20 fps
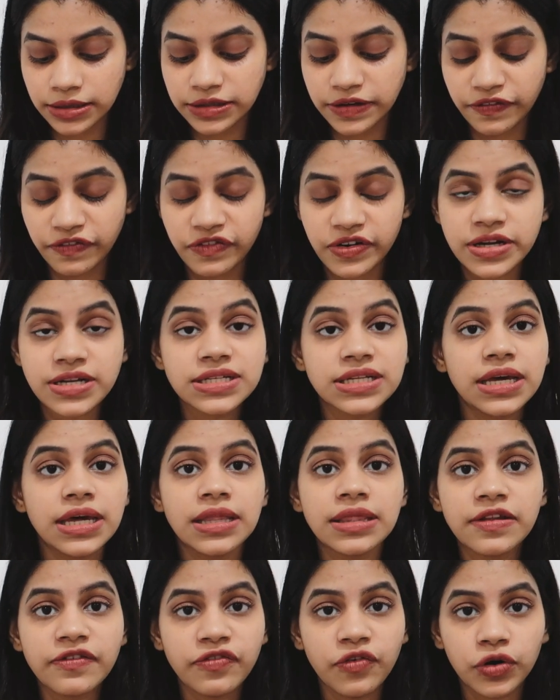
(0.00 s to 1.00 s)
difference
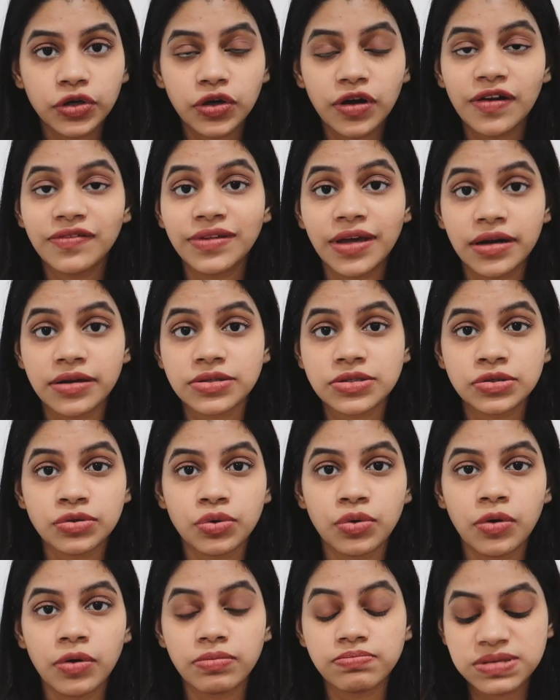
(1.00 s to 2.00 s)
in the photo if there is
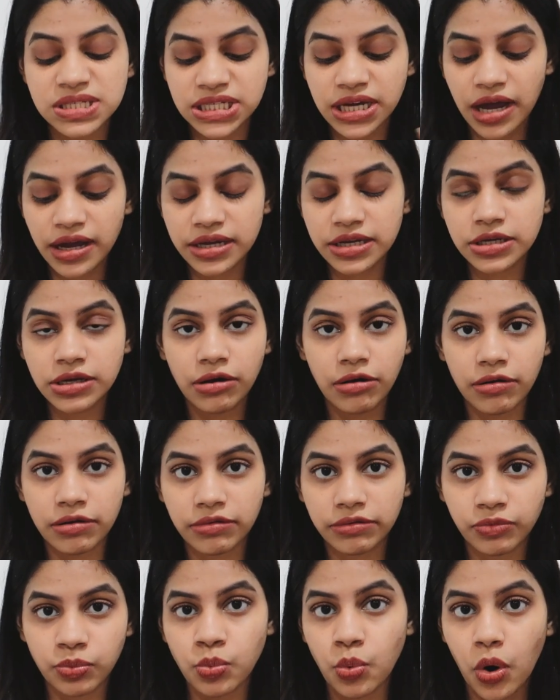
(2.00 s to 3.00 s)
no sky
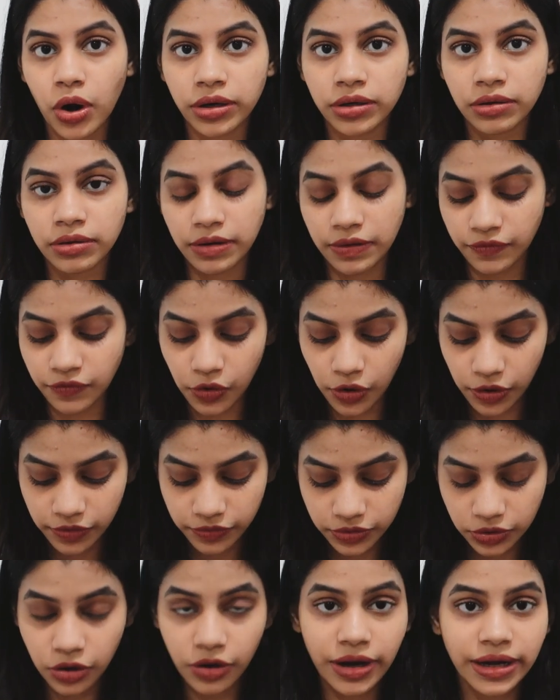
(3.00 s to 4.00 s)
or water
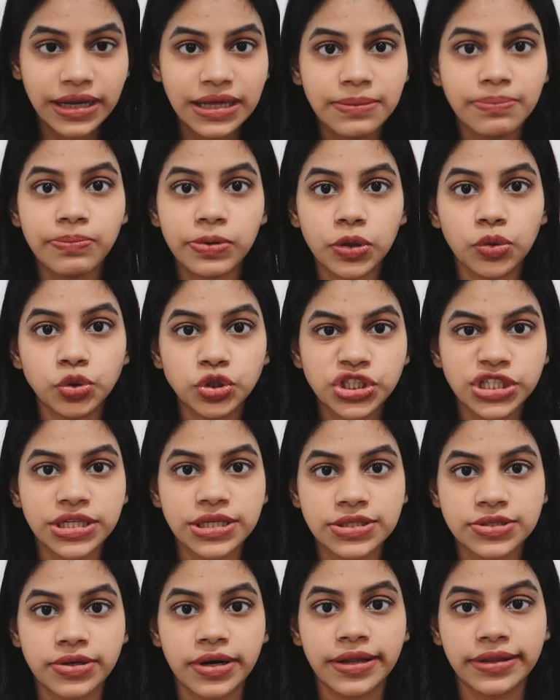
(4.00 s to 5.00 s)
involved, or any blue
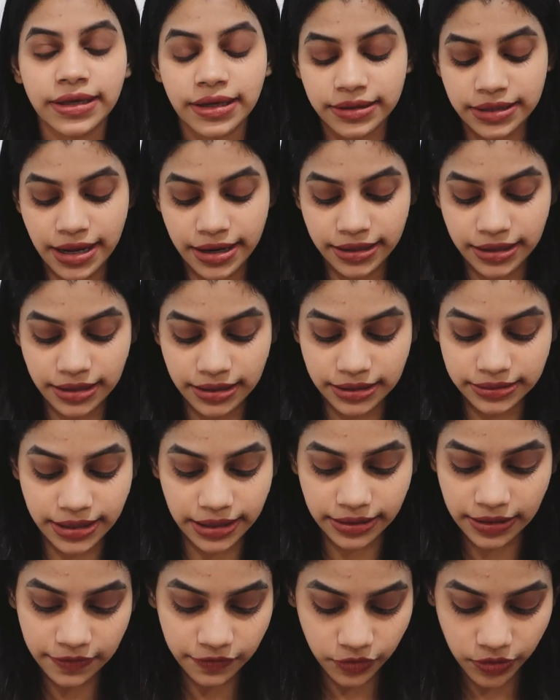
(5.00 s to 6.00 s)
jeans or anything like
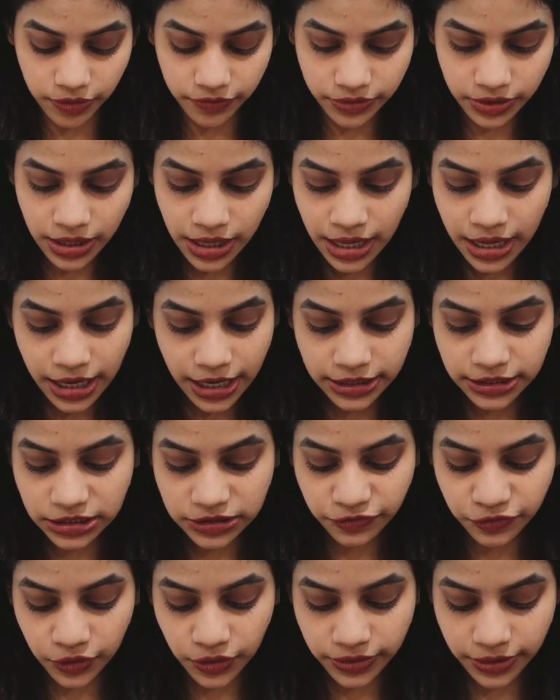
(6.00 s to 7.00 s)
that involved. In
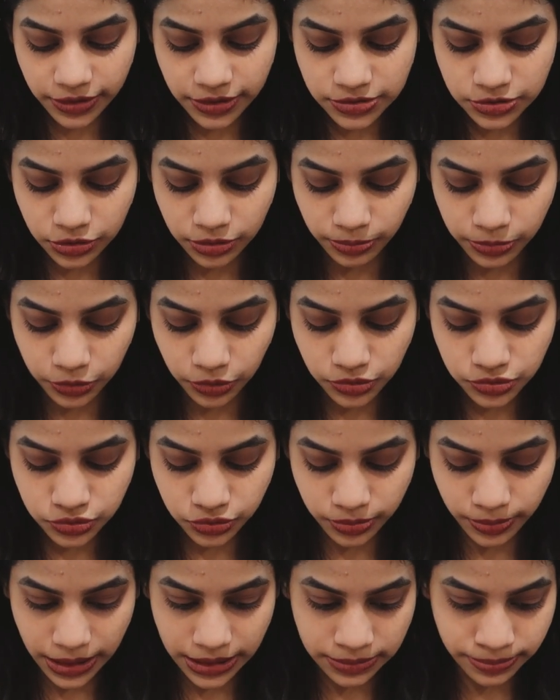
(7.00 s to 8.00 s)
this photo, there is no blue,
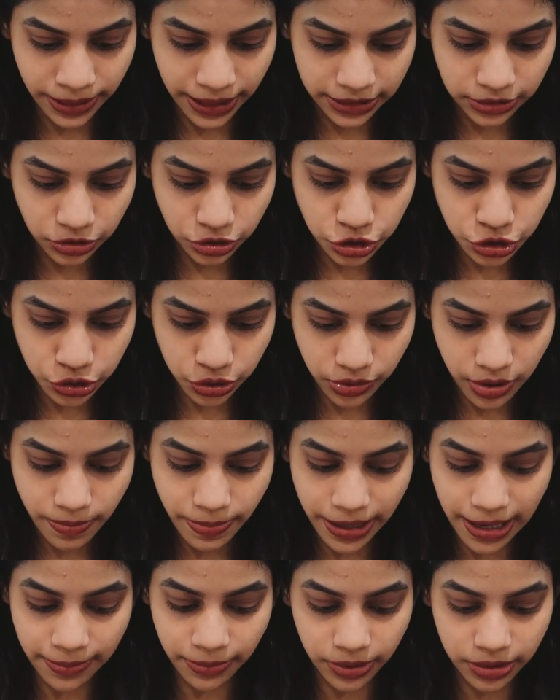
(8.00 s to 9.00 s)
so it might not show up,
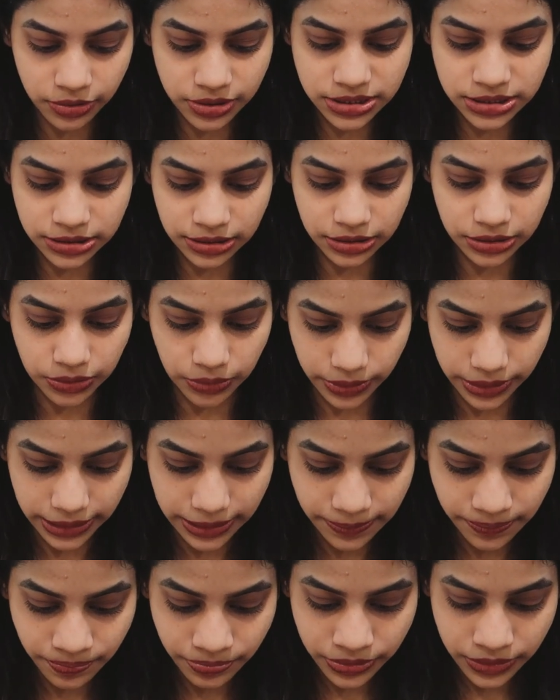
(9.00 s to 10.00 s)
but I'm gonna still do
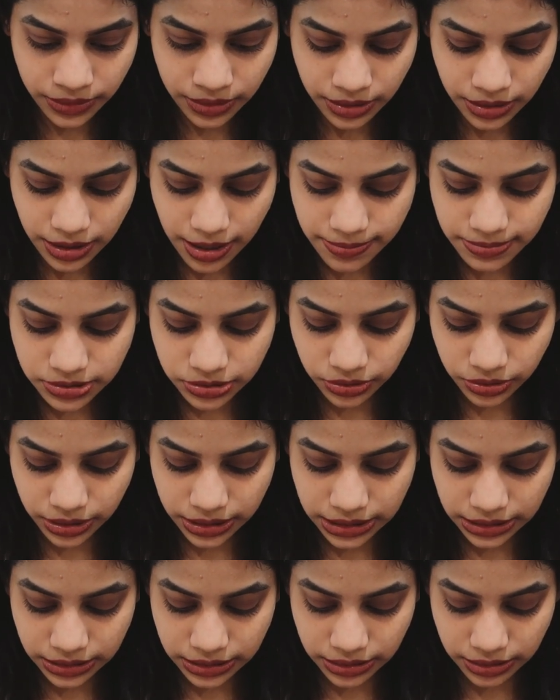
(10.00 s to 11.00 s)
it. I'm just
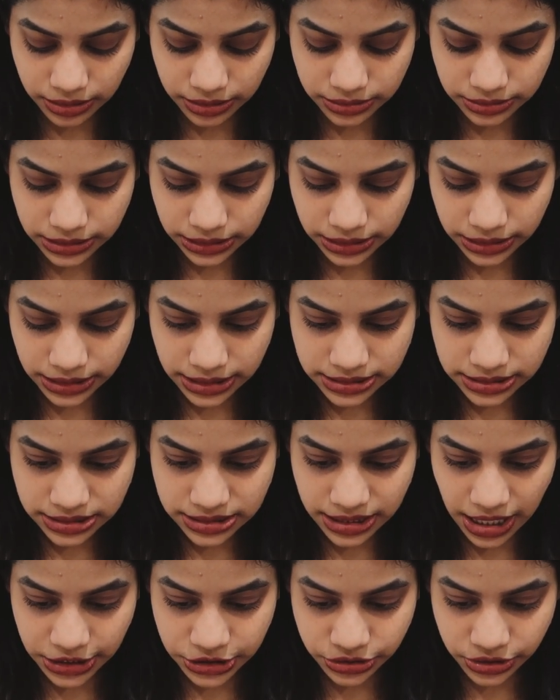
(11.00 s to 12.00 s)
gonna decrease the
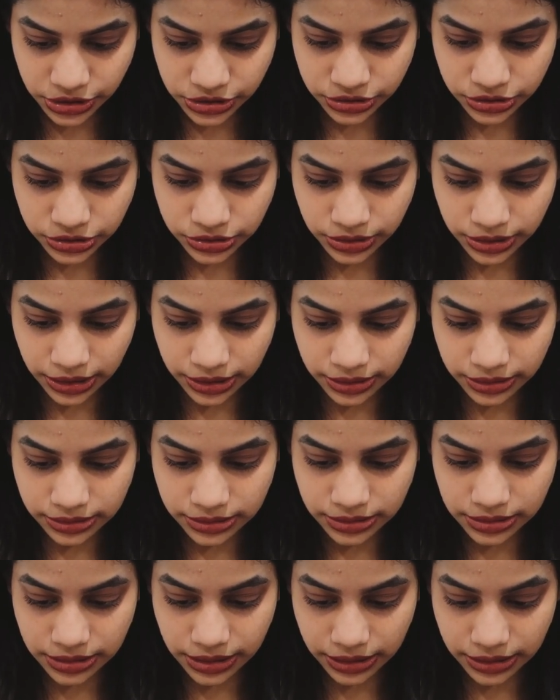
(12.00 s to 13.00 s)
saturation to like
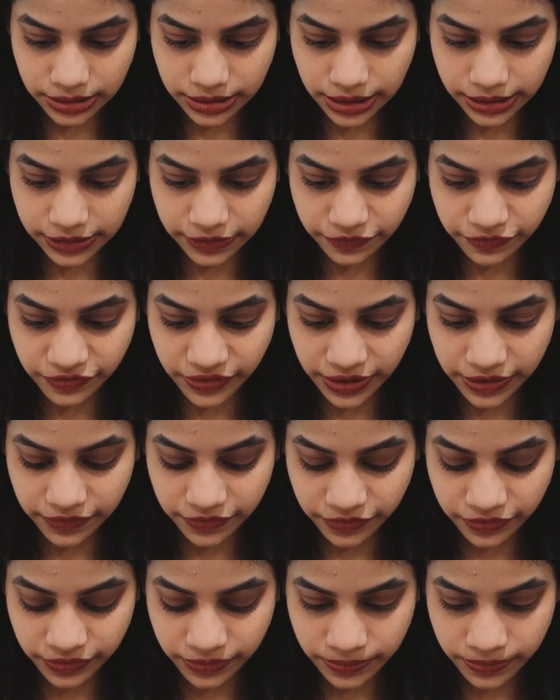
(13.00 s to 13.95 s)
-5.